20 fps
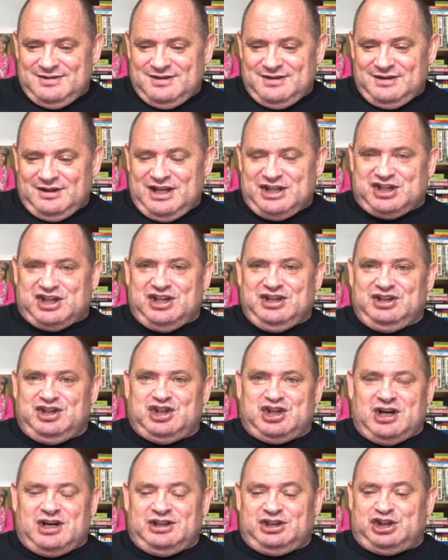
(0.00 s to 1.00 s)
Listen,
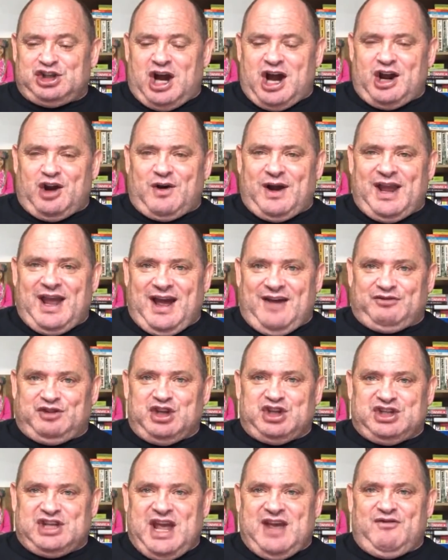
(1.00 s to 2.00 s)
Jono, I have to
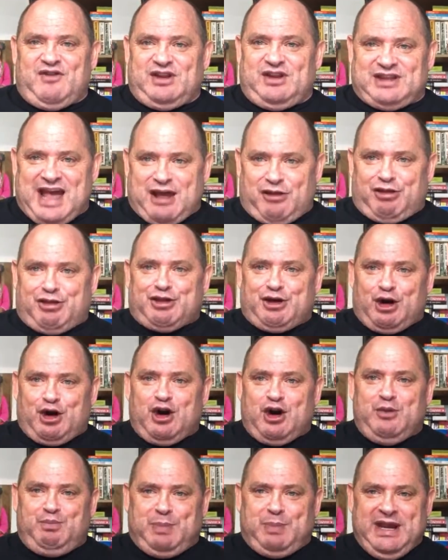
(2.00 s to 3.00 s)
say that
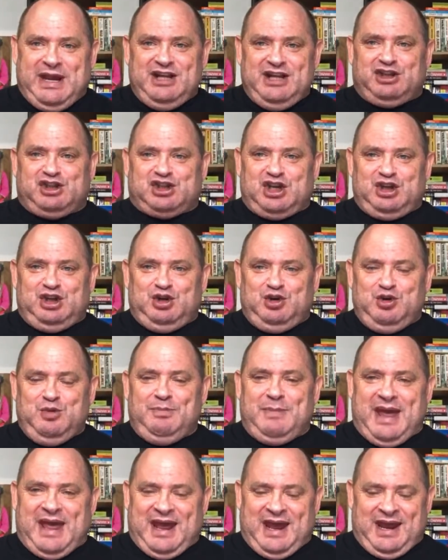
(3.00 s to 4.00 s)
third pizza you
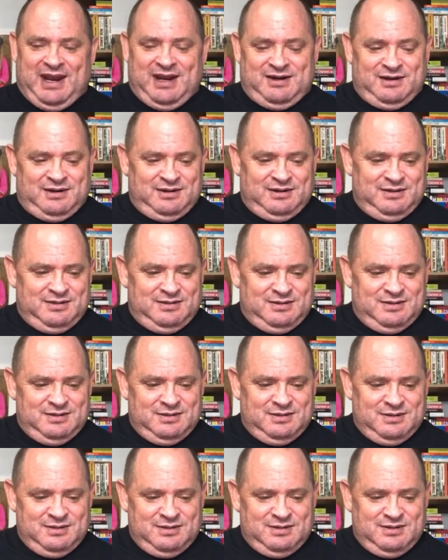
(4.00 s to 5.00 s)
made
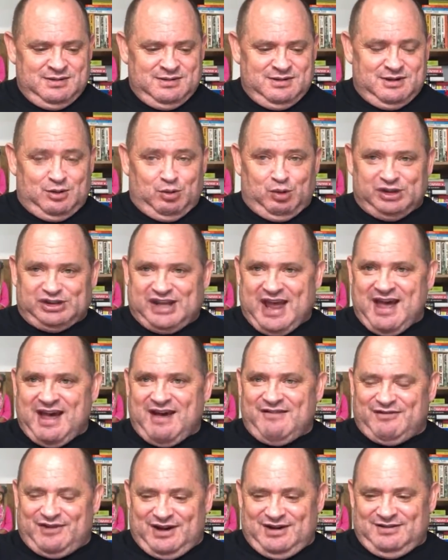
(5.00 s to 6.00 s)
was
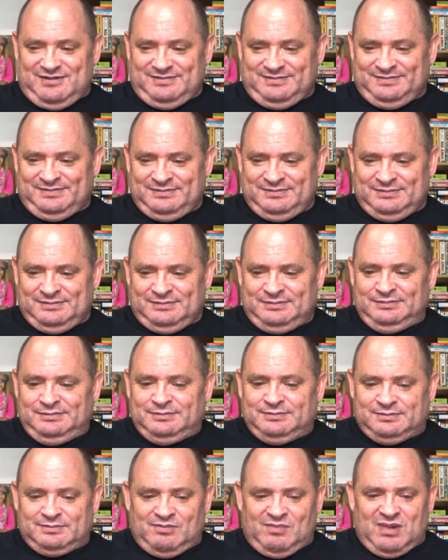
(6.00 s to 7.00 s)
heaven.
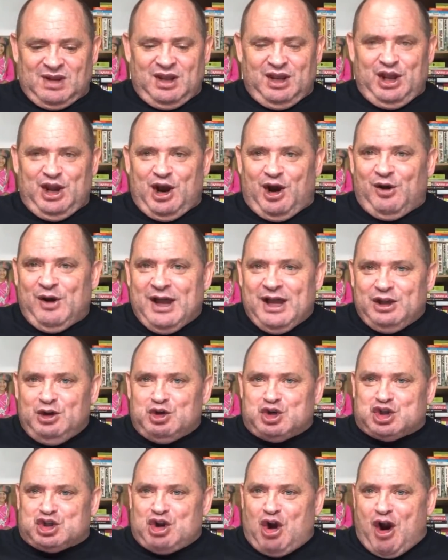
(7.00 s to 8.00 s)
You know, you
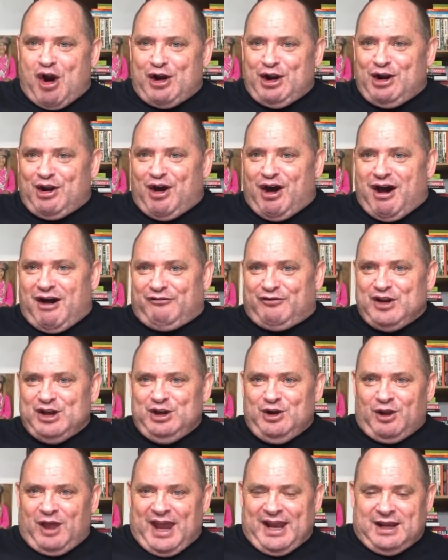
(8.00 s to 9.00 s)
started off and
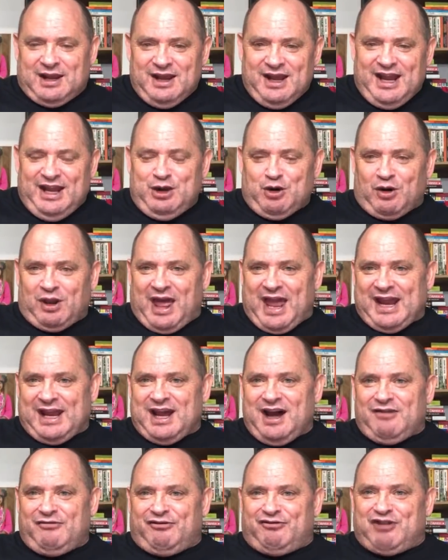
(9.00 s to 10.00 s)
you're like
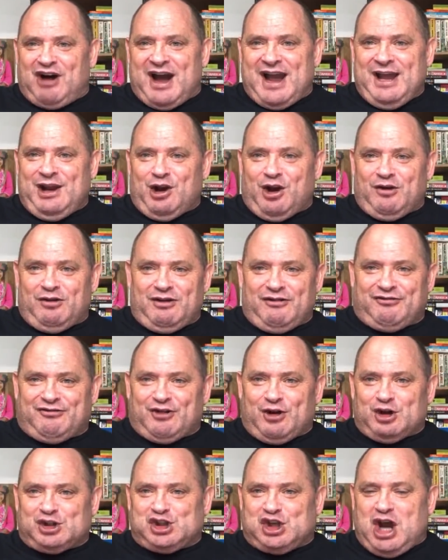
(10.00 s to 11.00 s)
a fighter. The
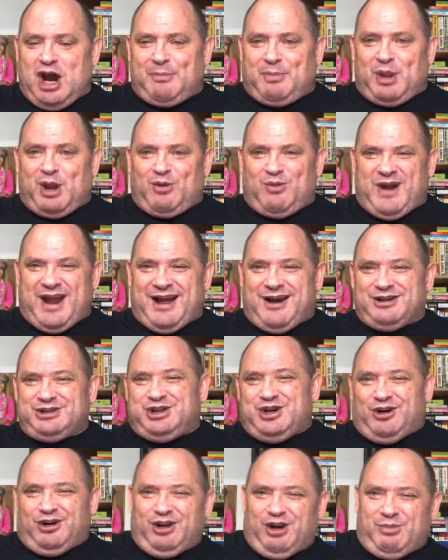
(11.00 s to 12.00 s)
first couple of rounds,
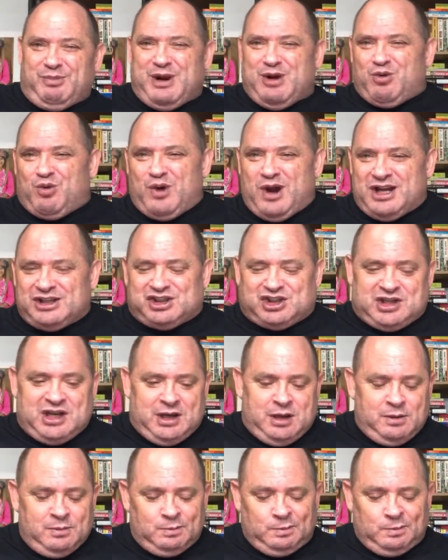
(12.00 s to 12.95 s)
you're a little bit rusty.